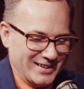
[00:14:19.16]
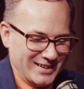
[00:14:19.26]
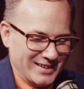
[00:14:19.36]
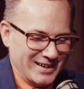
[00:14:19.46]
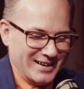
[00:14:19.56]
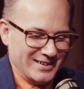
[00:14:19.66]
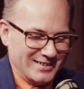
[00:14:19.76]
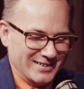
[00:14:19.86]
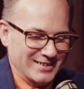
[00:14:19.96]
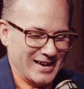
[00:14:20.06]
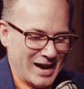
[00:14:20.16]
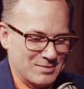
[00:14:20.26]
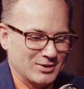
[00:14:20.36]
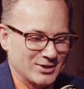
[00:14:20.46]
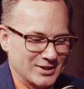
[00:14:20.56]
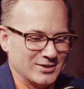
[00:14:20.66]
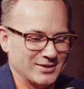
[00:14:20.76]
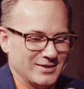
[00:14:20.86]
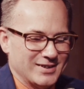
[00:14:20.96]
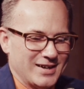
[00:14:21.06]
Yeah,
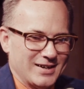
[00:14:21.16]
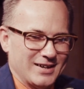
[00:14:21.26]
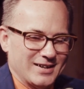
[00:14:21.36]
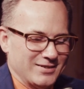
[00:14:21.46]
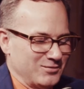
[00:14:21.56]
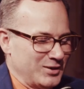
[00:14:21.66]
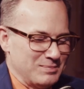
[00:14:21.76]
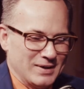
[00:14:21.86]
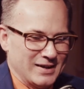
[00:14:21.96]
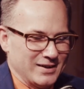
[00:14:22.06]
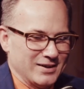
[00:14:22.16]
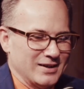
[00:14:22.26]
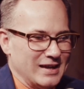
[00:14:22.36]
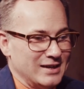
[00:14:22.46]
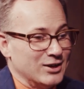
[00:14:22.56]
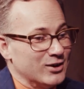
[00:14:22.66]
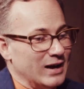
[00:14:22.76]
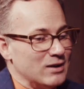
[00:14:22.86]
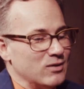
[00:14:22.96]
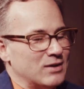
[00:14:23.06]
Hamilton would be
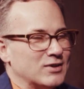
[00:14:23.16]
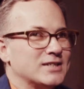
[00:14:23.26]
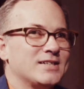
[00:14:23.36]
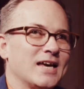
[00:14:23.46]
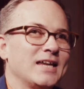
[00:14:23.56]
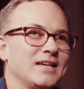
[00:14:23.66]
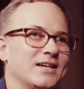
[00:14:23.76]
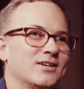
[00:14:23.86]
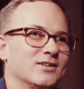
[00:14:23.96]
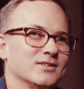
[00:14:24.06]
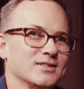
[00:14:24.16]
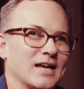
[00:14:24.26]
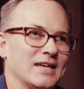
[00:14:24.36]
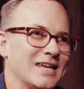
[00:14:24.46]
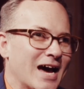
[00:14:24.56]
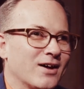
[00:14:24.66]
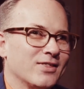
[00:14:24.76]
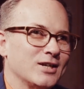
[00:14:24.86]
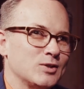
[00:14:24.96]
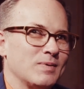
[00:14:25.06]
if it's 10 years and now
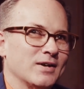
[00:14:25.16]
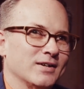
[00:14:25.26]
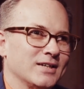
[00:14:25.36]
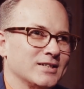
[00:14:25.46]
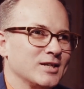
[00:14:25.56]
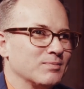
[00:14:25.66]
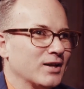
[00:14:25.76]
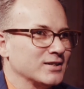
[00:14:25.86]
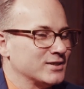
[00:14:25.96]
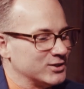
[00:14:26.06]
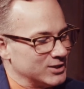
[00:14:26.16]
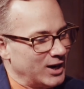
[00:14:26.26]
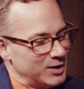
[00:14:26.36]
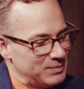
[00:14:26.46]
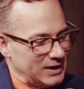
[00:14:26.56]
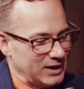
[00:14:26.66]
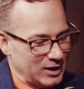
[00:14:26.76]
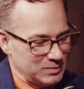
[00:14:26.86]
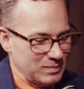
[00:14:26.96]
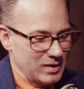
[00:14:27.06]
that it's been on Disney Plus, there's gotta be
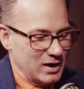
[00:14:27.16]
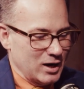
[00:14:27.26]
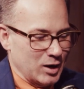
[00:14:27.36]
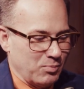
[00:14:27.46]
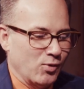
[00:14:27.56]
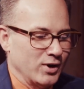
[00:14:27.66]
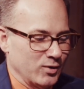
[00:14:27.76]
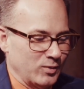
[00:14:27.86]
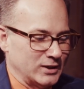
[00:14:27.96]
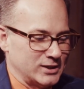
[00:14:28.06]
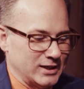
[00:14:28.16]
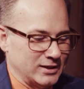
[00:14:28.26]
a point at which